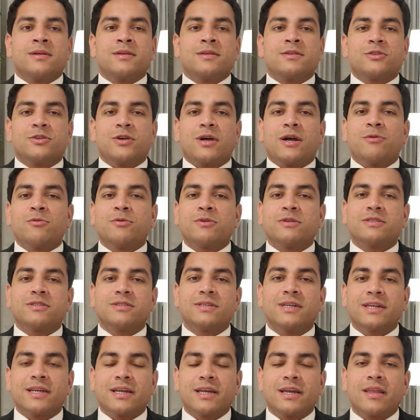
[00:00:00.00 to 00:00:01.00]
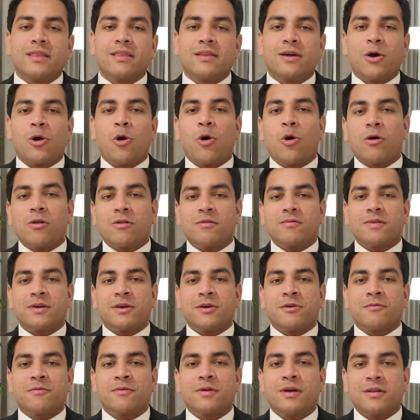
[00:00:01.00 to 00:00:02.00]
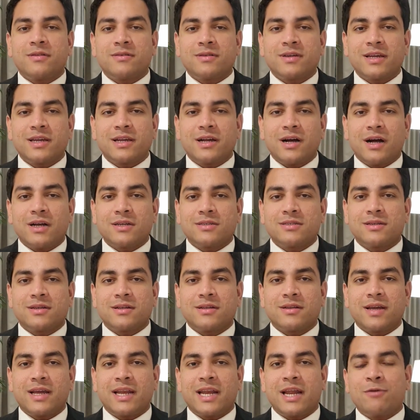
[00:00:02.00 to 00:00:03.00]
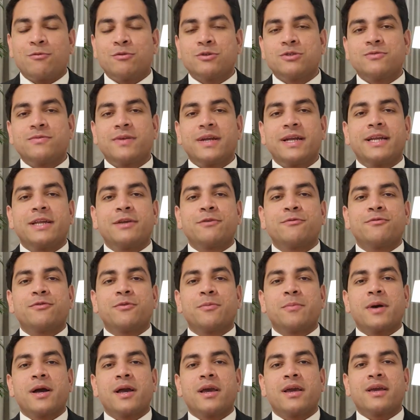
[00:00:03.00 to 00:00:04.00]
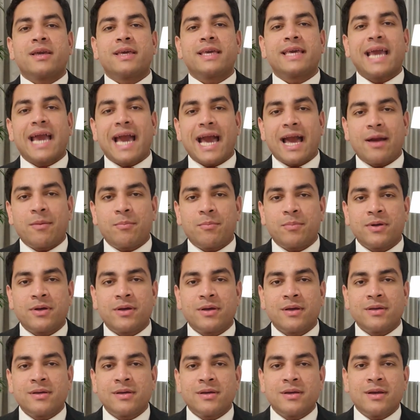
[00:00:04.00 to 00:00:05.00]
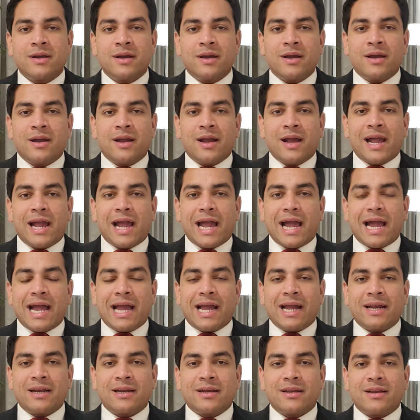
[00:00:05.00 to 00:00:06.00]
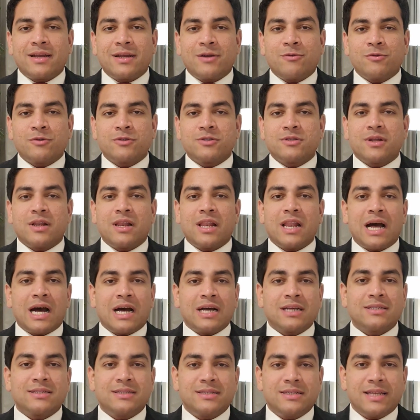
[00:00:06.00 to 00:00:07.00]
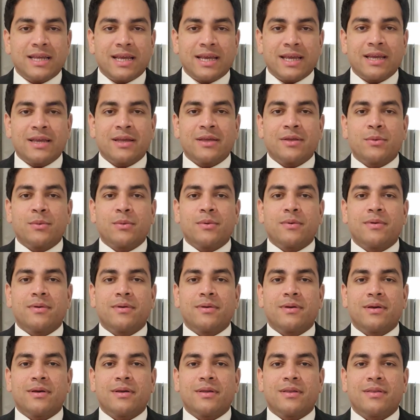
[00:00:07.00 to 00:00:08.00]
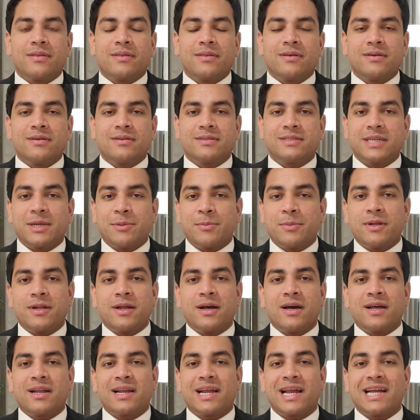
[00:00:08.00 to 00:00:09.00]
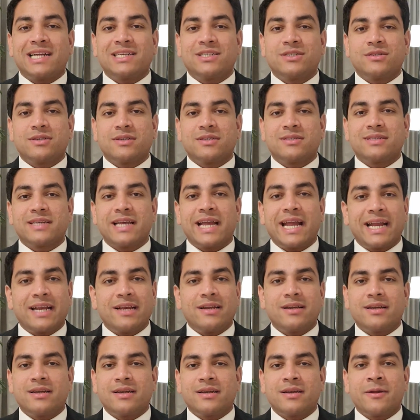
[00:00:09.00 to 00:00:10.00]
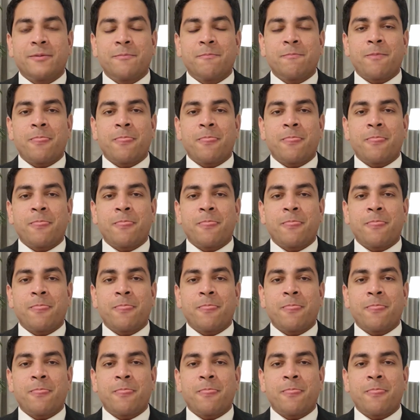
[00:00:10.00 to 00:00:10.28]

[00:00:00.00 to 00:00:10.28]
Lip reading: So I was sitting in the hallway of Guthrie Castle and I was waiting for my cab. And it was the last day, the seminar had just ended.